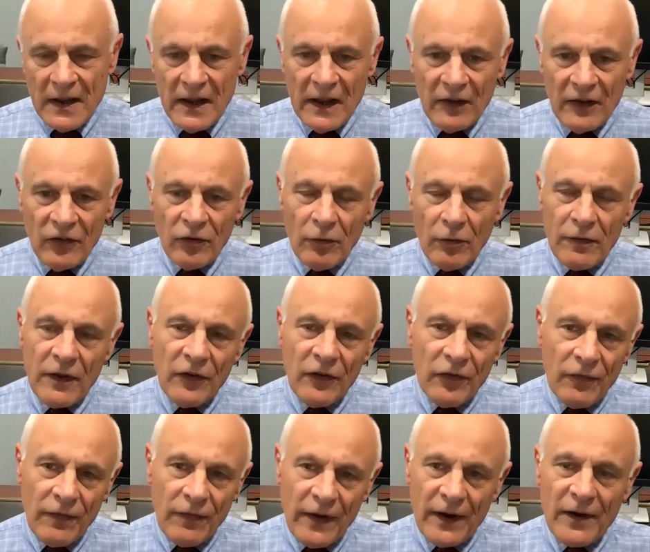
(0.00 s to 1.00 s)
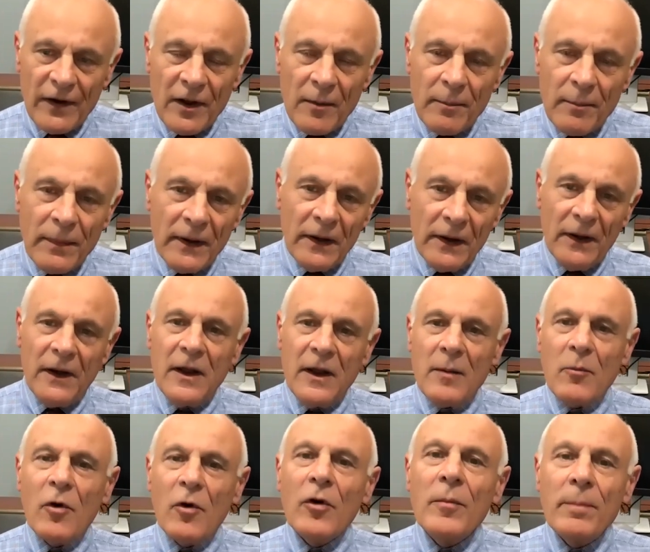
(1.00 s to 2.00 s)
And so this variability
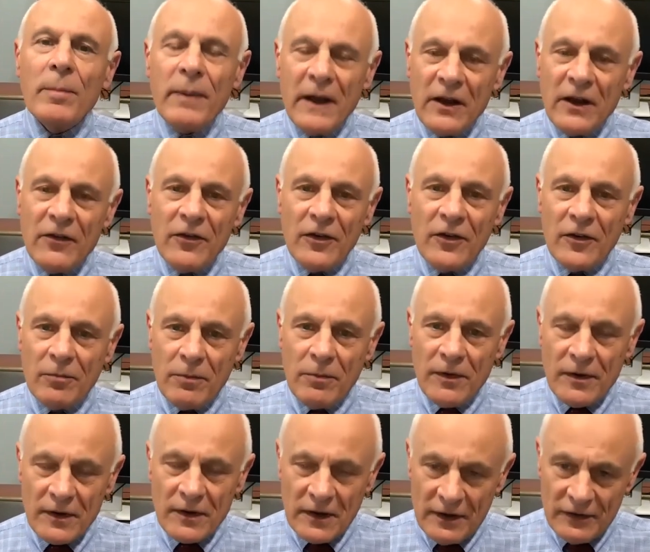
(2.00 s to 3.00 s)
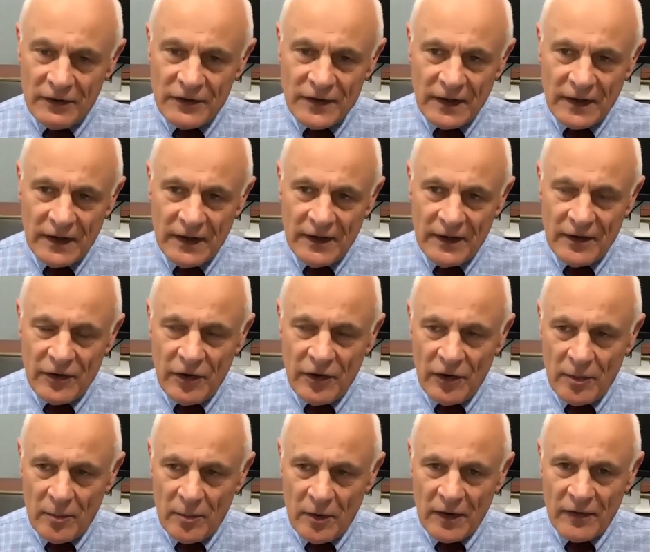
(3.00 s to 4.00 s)
among patients with
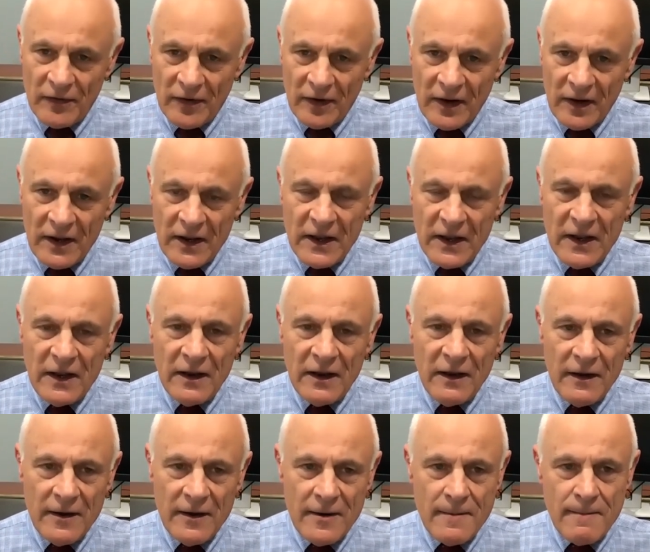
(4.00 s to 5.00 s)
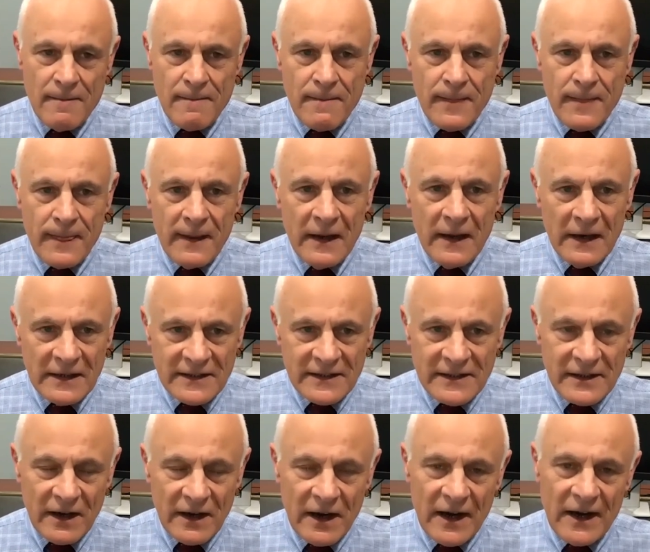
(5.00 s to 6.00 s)
scleroderma is a key
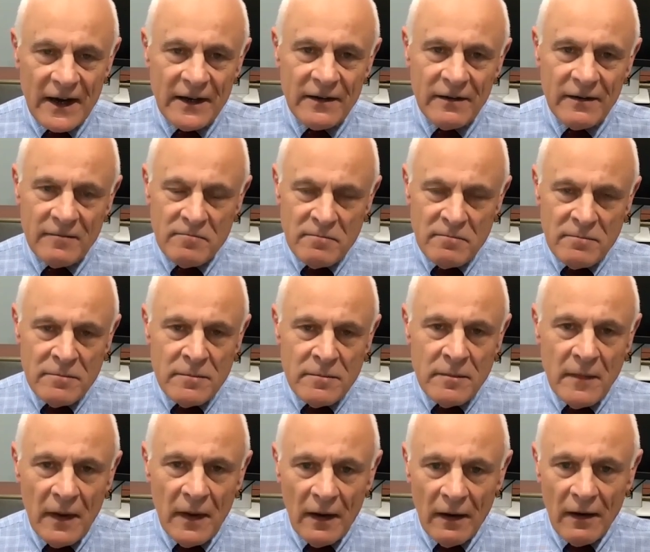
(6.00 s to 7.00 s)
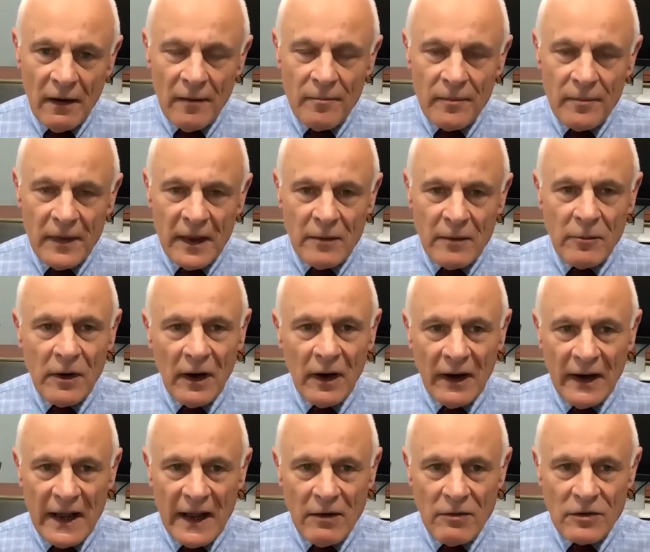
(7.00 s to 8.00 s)
insight and will
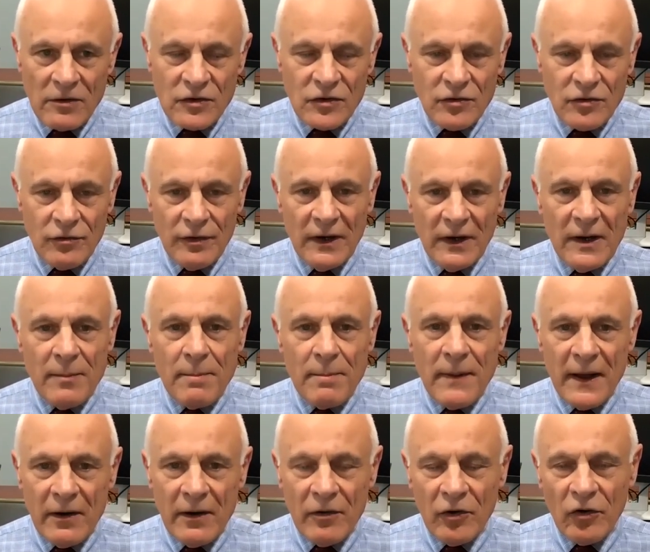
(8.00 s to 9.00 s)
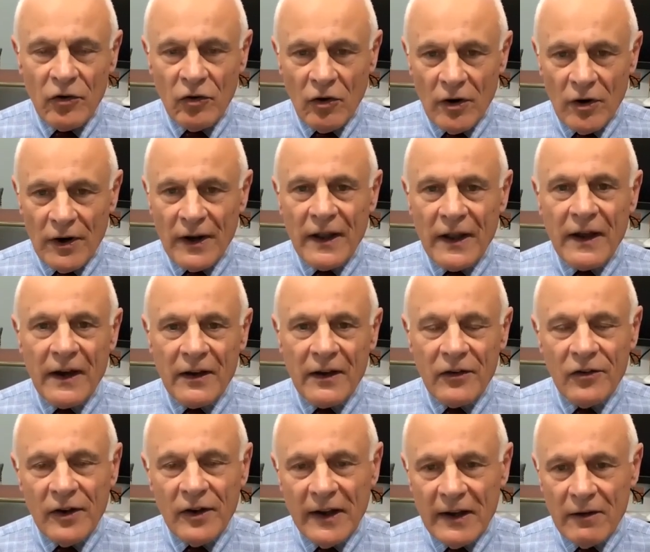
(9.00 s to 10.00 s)
allow us to really better target
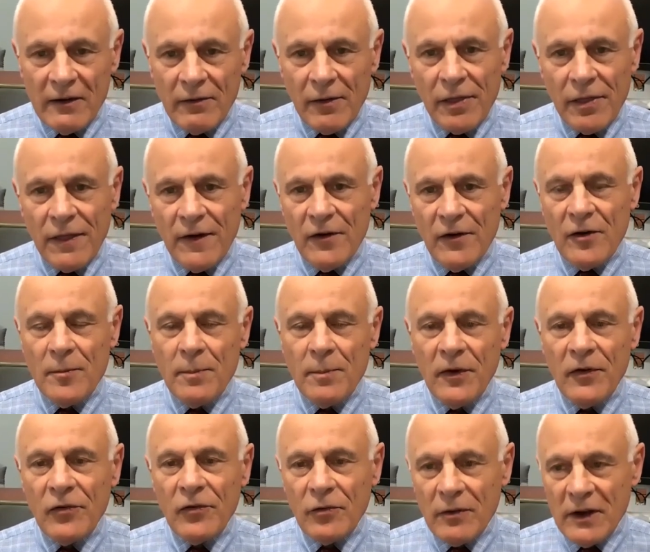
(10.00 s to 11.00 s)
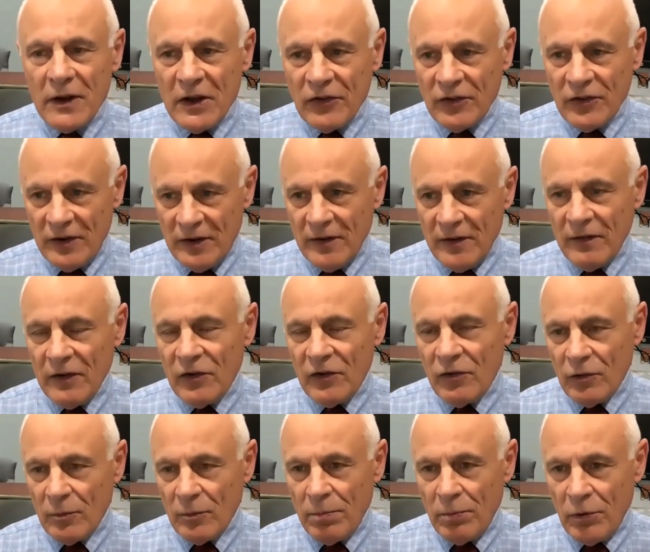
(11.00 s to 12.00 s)
and tailor therapies to each
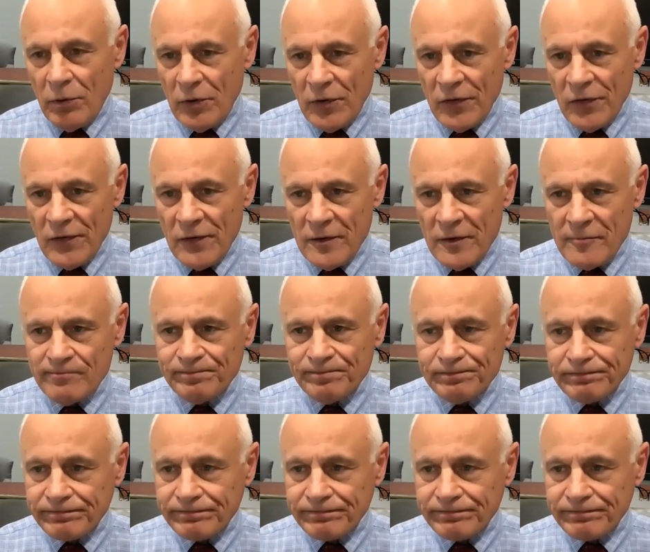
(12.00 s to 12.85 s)
individual person,